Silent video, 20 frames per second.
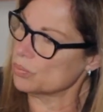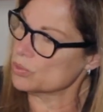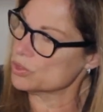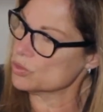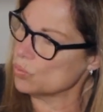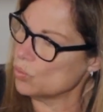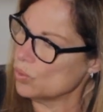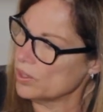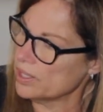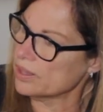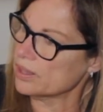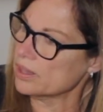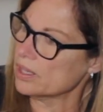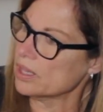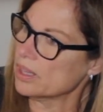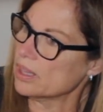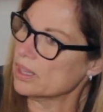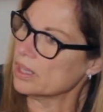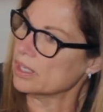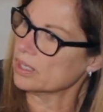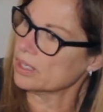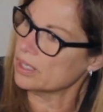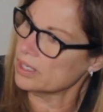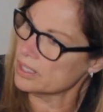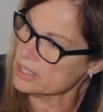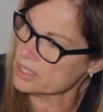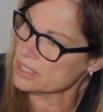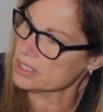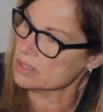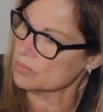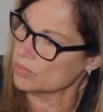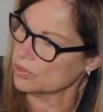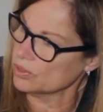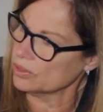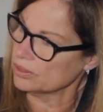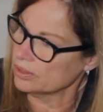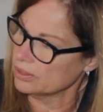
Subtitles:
was with the customer